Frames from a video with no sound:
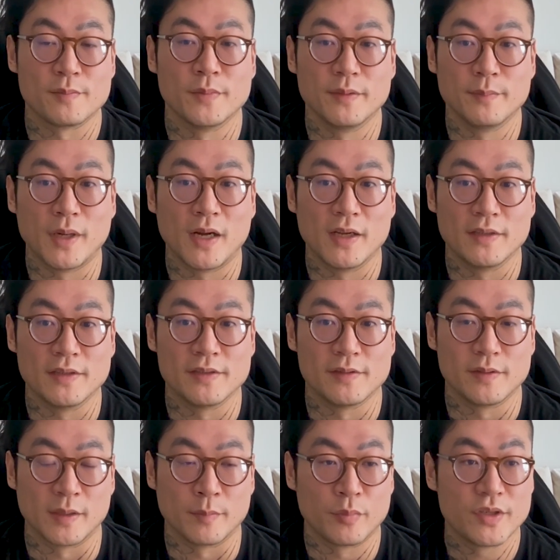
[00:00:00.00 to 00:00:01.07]

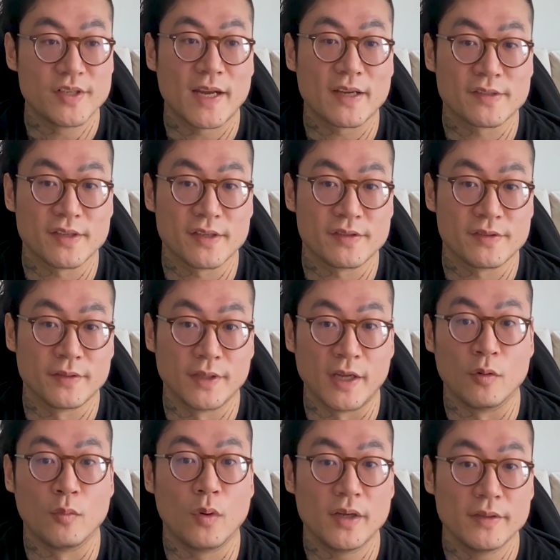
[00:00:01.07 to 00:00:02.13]
minimized like bridge access to the
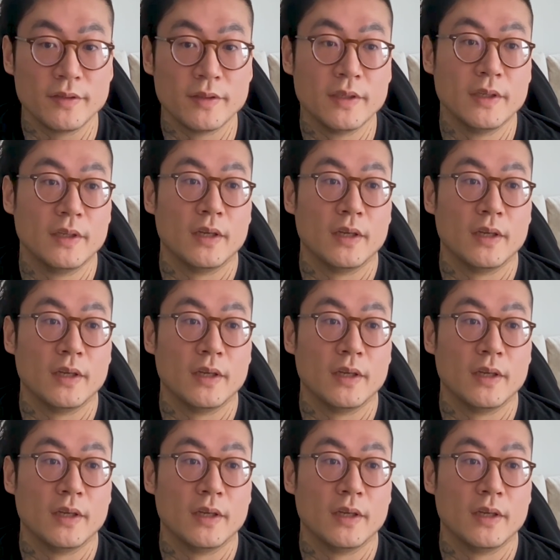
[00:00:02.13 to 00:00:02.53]
L1.